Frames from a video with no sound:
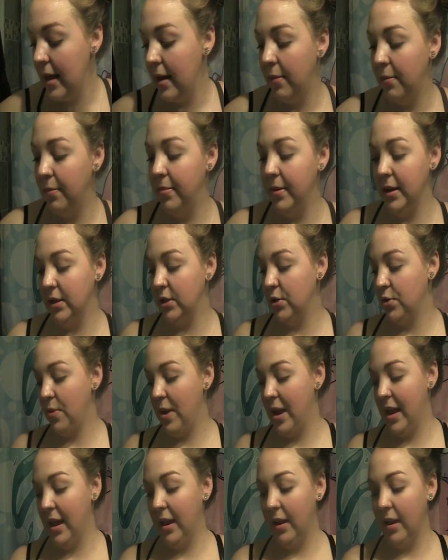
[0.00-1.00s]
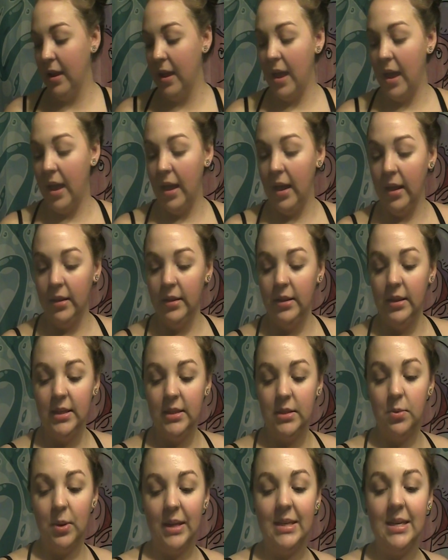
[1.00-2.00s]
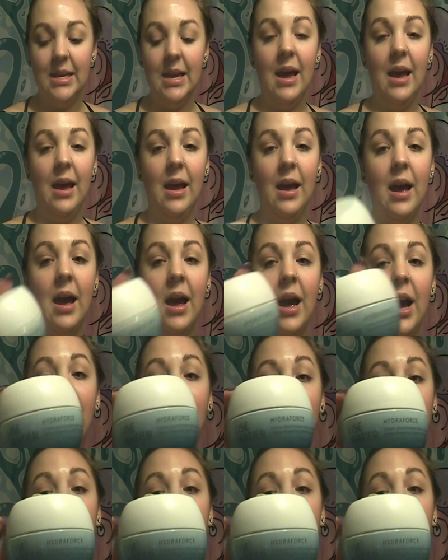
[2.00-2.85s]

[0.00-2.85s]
between Lise Watier Hydro